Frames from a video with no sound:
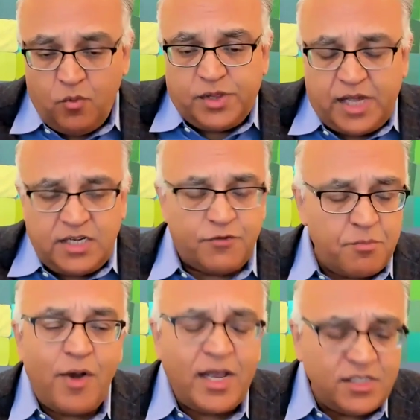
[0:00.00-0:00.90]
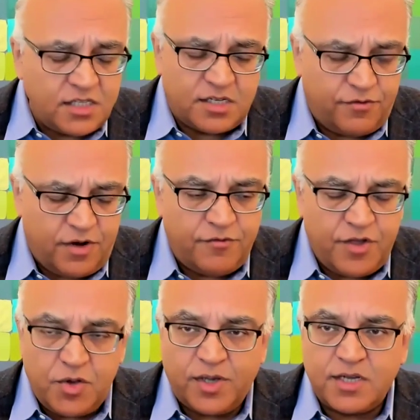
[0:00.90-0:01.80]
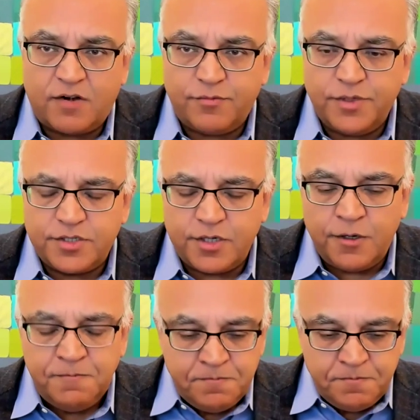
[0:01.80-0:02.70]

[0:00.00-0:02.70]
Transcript: with like different branches of the US government. So